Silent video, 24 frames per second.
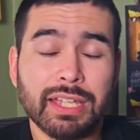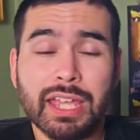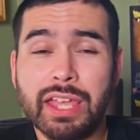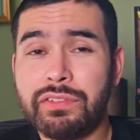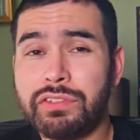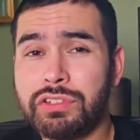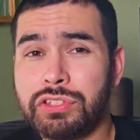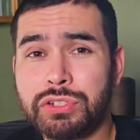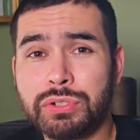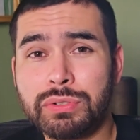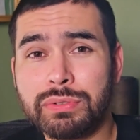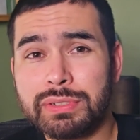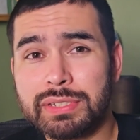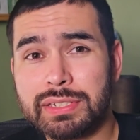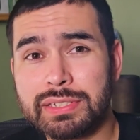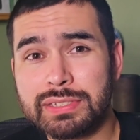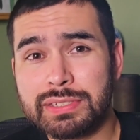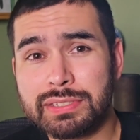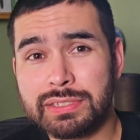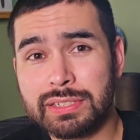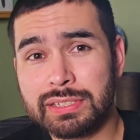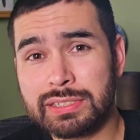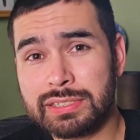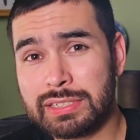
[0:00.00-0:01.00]
If you
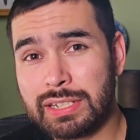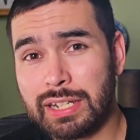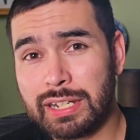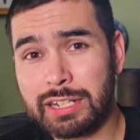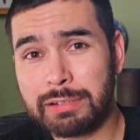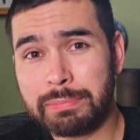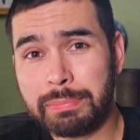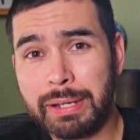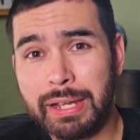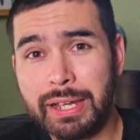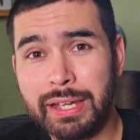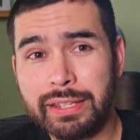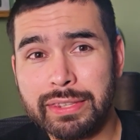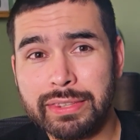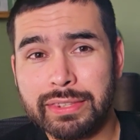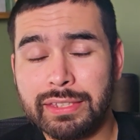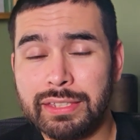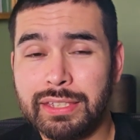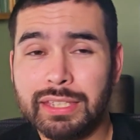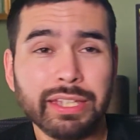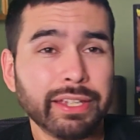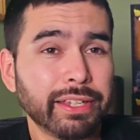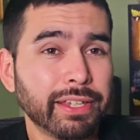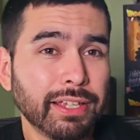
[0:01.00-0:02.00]
choose the saga path,
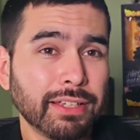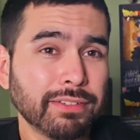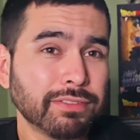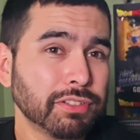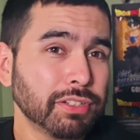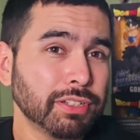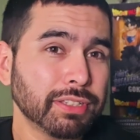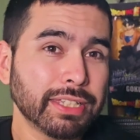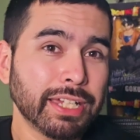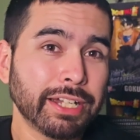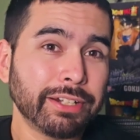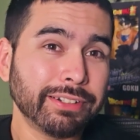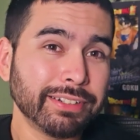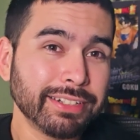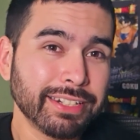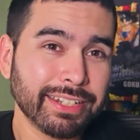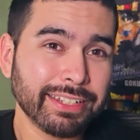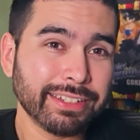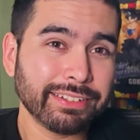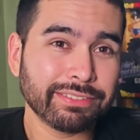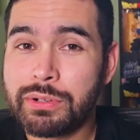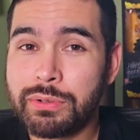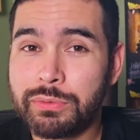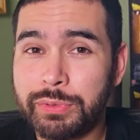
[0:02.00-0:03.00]
it gives you a
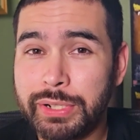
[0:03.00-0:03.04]
narrative.